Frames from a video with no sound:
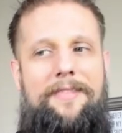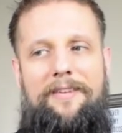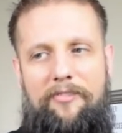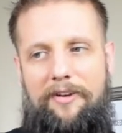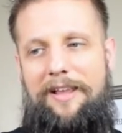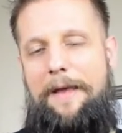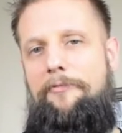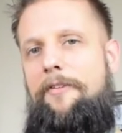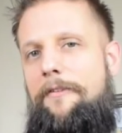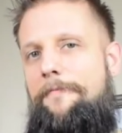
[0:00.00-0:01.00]
these are the
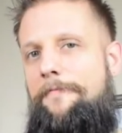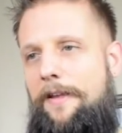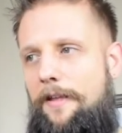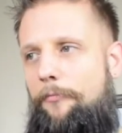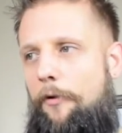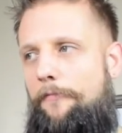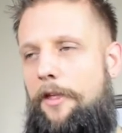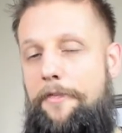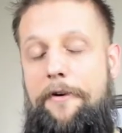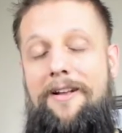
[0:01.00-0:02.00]
types of, feel, of
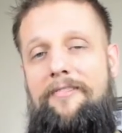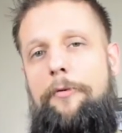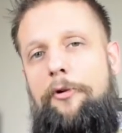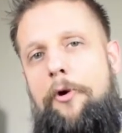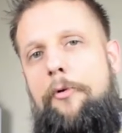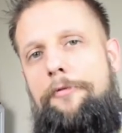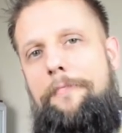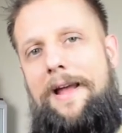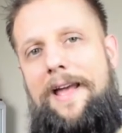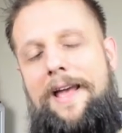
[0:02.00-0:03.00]
the thoughts that were going
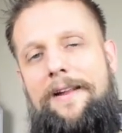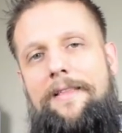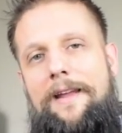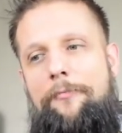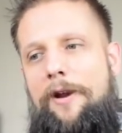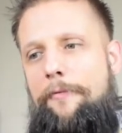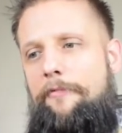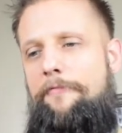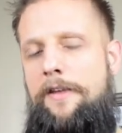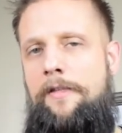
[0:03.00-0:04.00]
through my head and, and what I
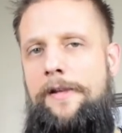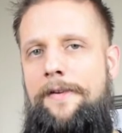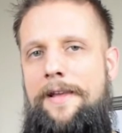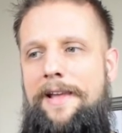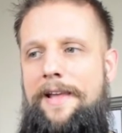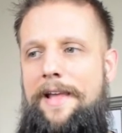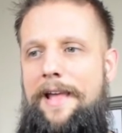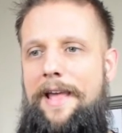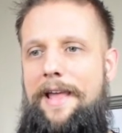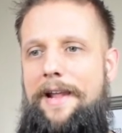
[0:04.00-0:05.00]
was feeling.
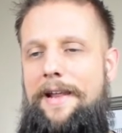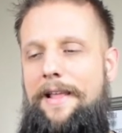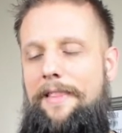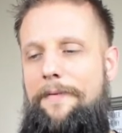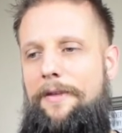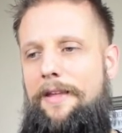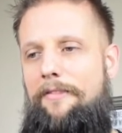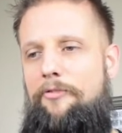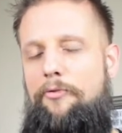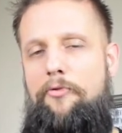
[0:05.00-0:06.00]
And it led
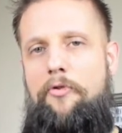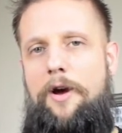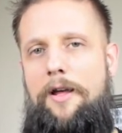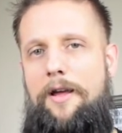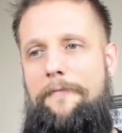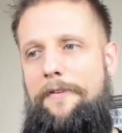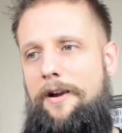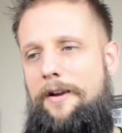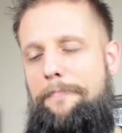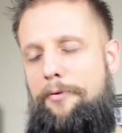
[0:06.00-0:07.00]
me to a, a,
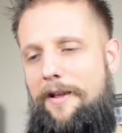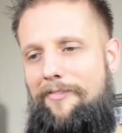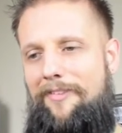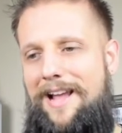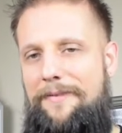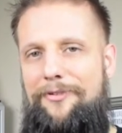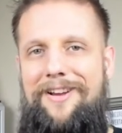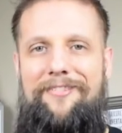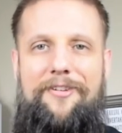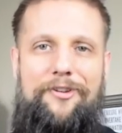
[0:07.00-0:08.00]
very depressed time. You know,
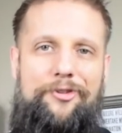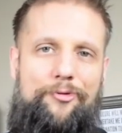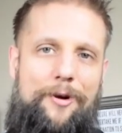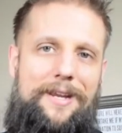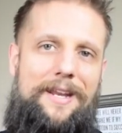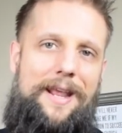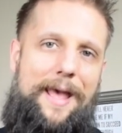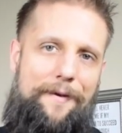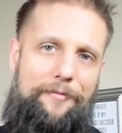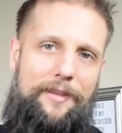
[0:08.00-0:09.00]
I started drinking
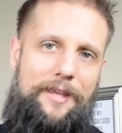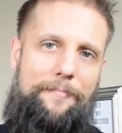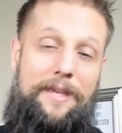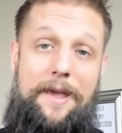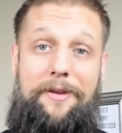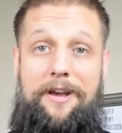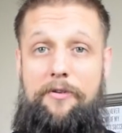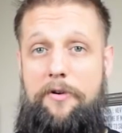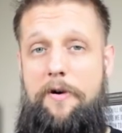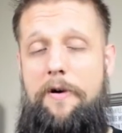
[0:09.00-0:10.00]
heavily. and became an
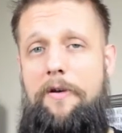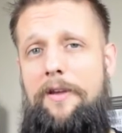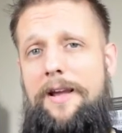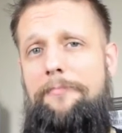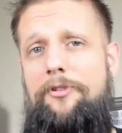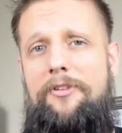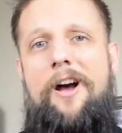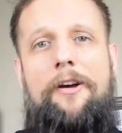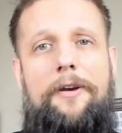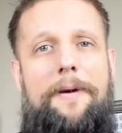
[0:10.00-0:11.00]
alcoholic. I'm
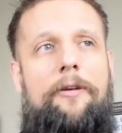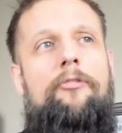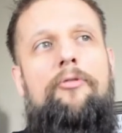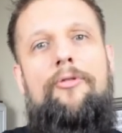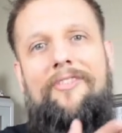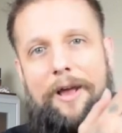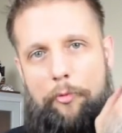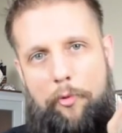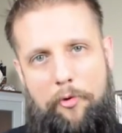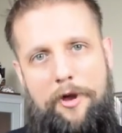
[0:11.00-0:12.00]
talking about as soon as I
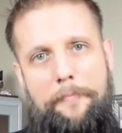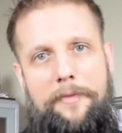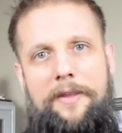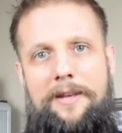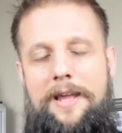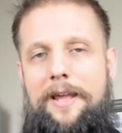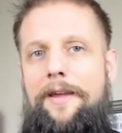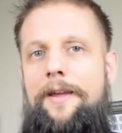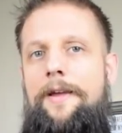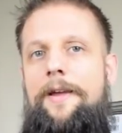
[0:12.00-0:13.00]
woke up in the day,